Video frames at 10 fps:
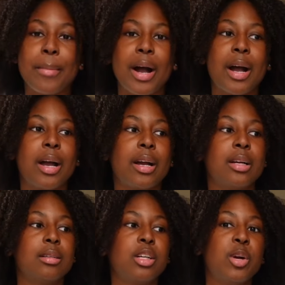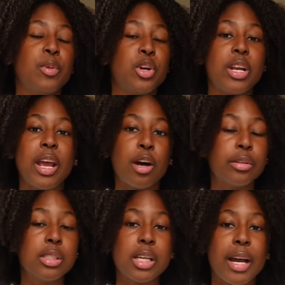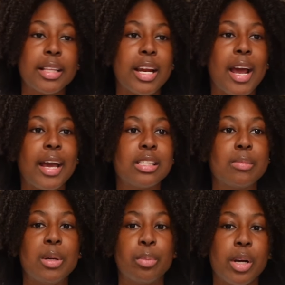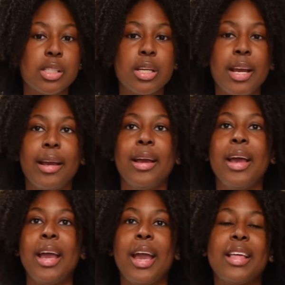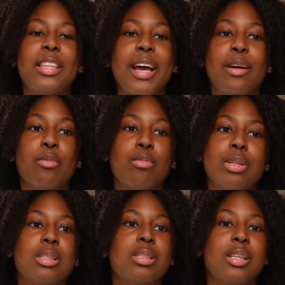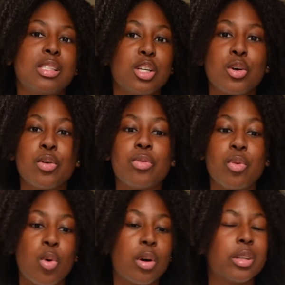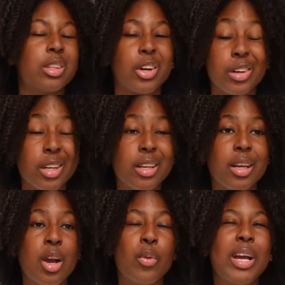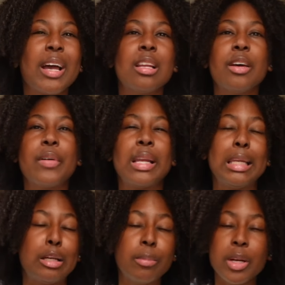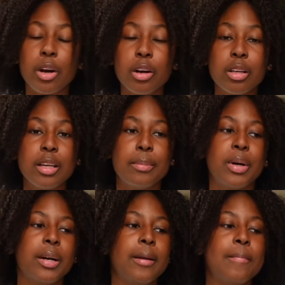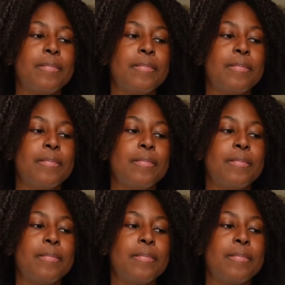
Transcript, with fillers: my community health site that I had to be present at, and that was until 4.30. We kind of left a little bit early, but